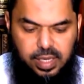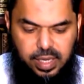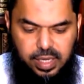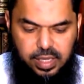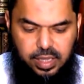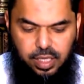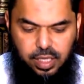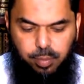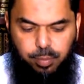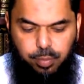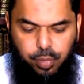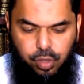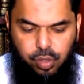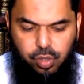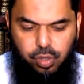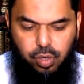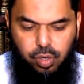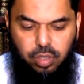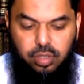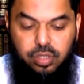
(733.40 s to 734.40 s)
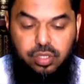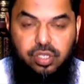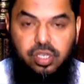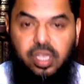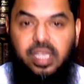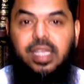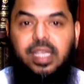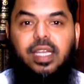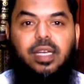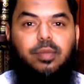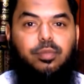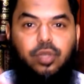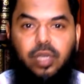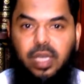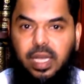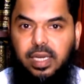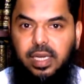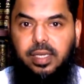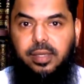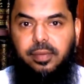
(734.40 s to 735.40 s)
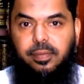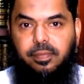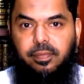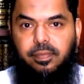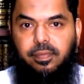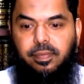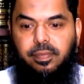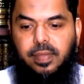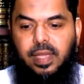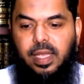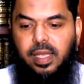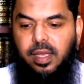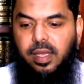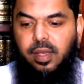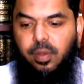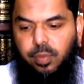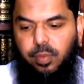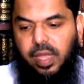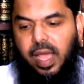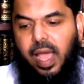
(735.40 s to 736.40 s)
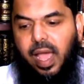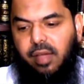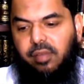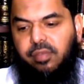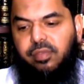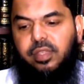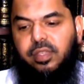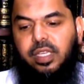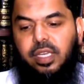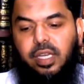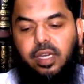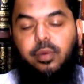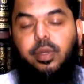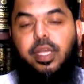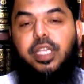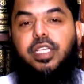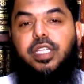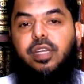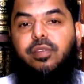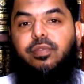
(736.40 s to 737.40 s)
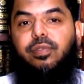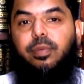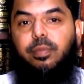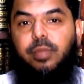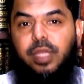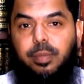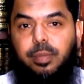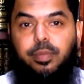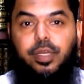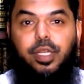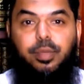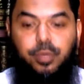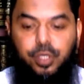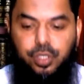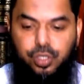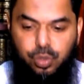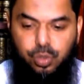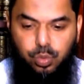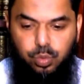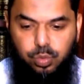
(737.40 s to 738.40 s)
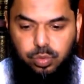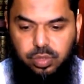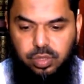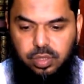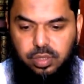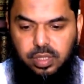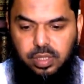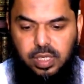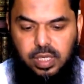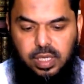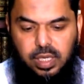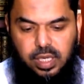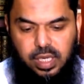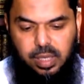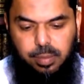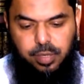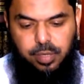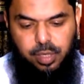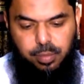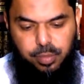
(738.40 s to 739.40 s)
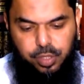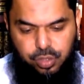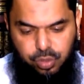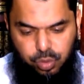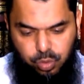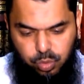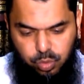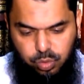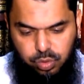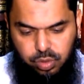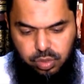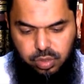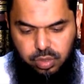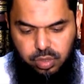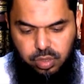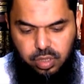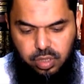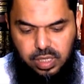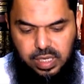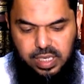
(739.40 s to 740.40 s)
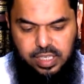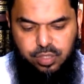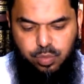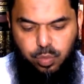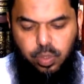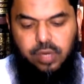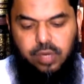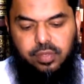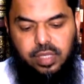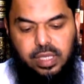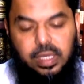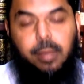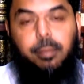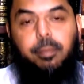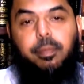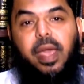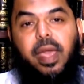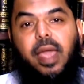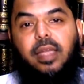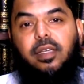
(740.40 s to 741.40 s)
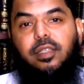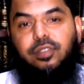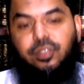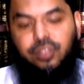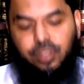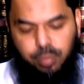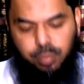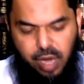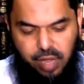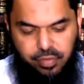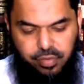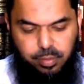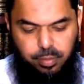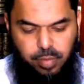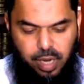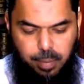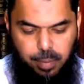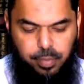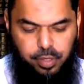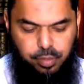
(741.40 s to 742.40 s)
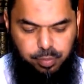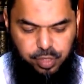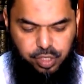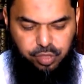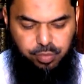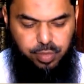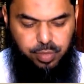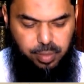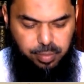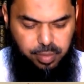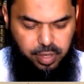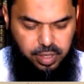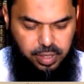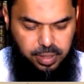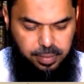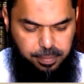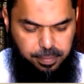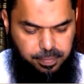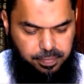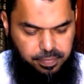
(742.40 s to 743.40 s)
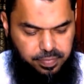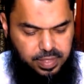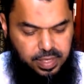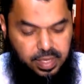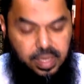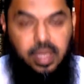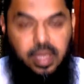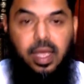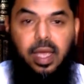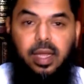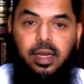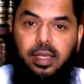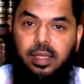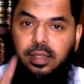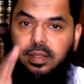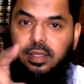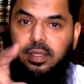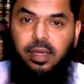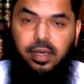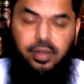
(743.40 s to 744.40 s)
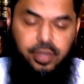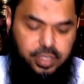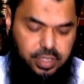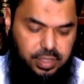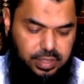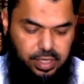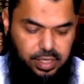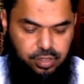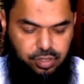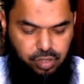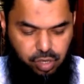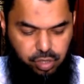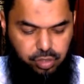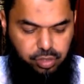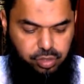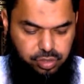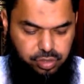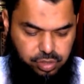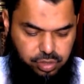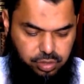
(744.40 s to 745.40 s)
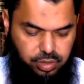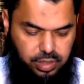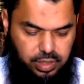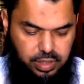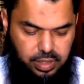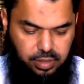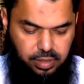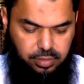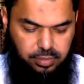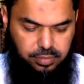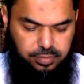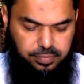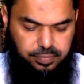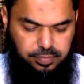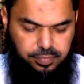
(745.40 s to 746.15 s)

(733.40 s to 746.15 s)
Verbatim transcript: in a book called Sahih al Bukhari, we have the narration from Ibn Mas'ud. Ibn Mas'ud is one of the companions of the Prophet Muhammad, peace be upon him. And in the narration that is on your screen now,